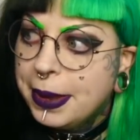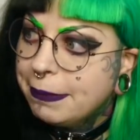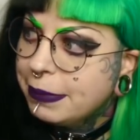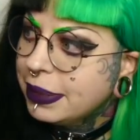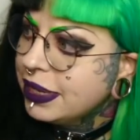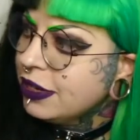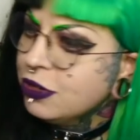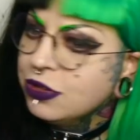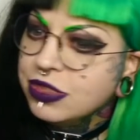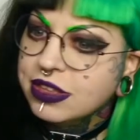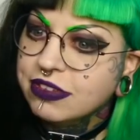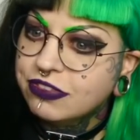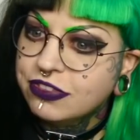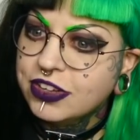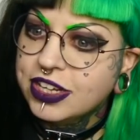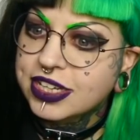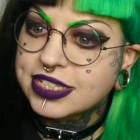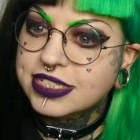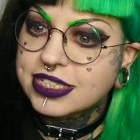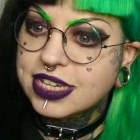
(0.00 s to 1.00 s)
But who the
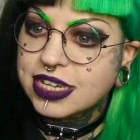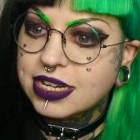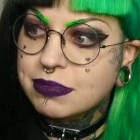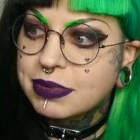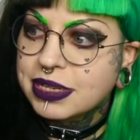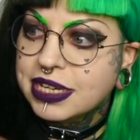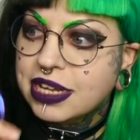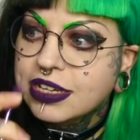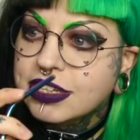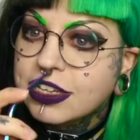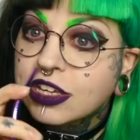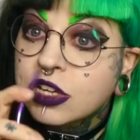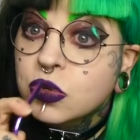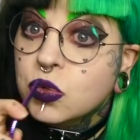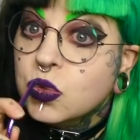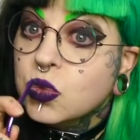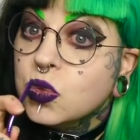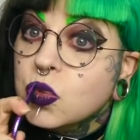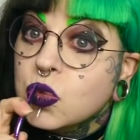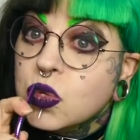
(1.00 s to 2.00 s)
fuck is gonna be like,
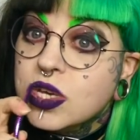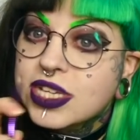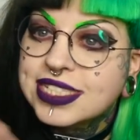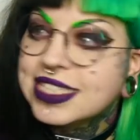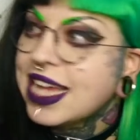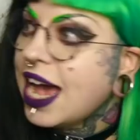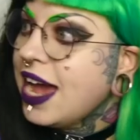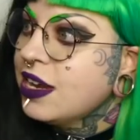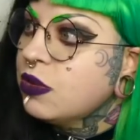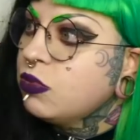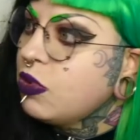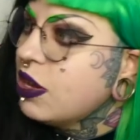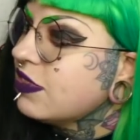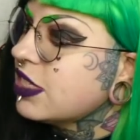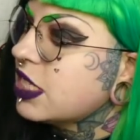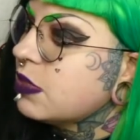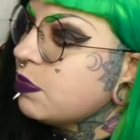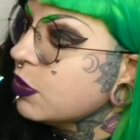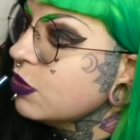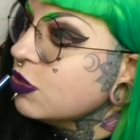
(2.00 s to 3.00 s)
sat in a
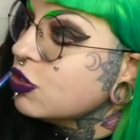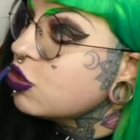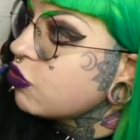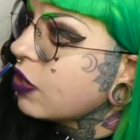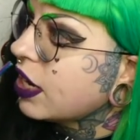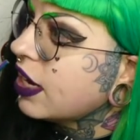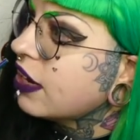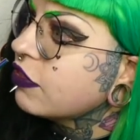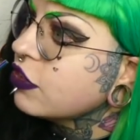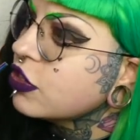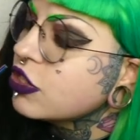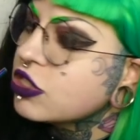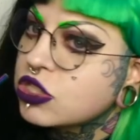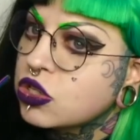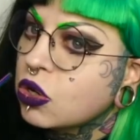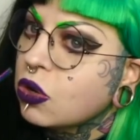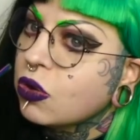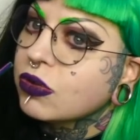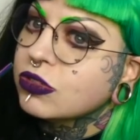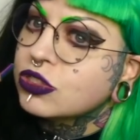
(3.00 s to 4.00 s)
Weatherspoons drinking from
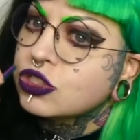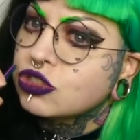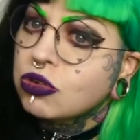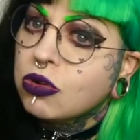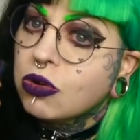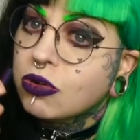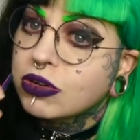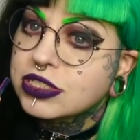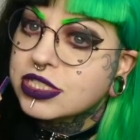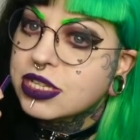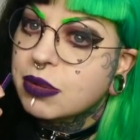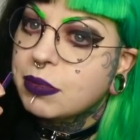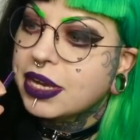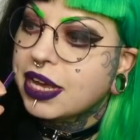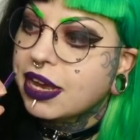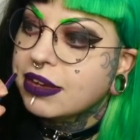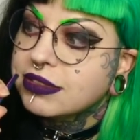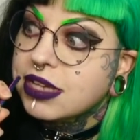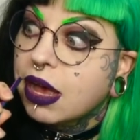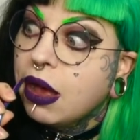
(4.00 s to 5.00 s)
your straw and someone
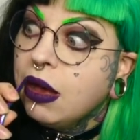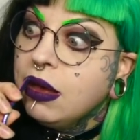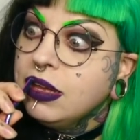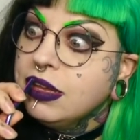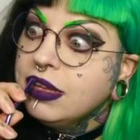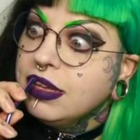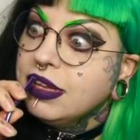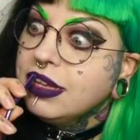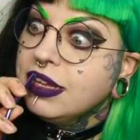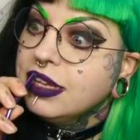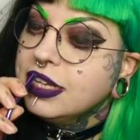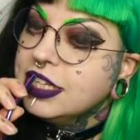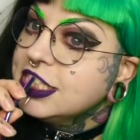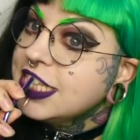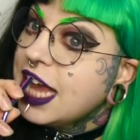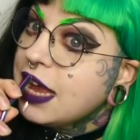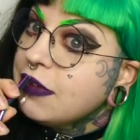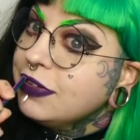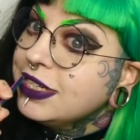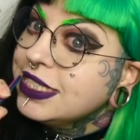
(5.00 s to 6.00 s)
goes, oh,
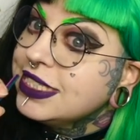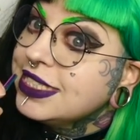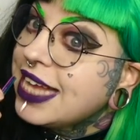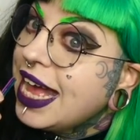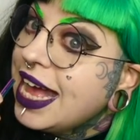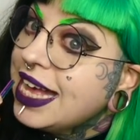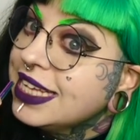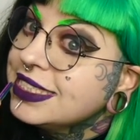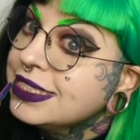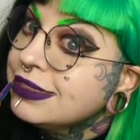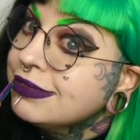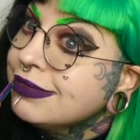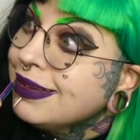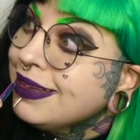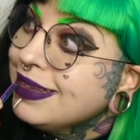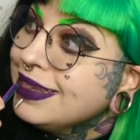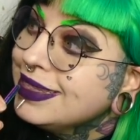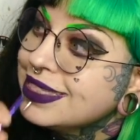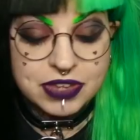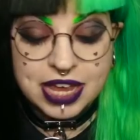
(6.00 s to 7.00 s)
Jeffree Star
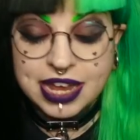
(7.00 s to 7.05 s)
straws.